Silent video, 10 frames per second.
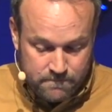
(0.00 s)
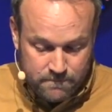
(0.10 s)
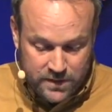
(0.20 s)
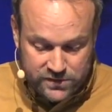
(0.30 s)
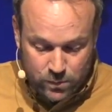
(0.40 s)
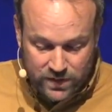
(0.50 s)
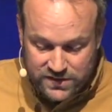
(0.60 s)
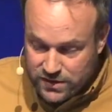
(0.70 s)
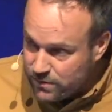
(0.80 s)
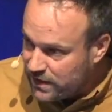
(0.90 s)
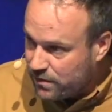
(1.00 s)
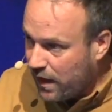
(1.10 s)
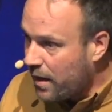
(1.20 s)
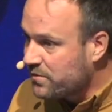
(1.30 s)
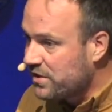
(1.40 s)
And so what does he do? He
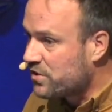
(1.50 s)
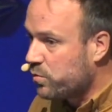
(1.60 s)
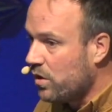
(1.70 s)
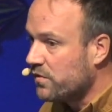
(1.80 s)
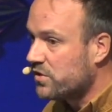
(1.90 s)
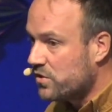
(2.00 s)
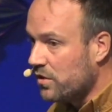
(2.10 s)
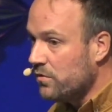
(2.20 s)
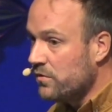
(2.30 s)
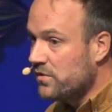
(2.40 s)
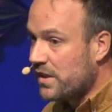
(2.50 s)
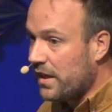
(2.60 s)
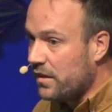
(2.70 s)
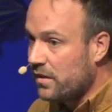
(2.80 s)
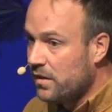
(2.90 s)
grabs these 12 stones
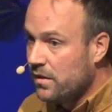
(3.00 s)
that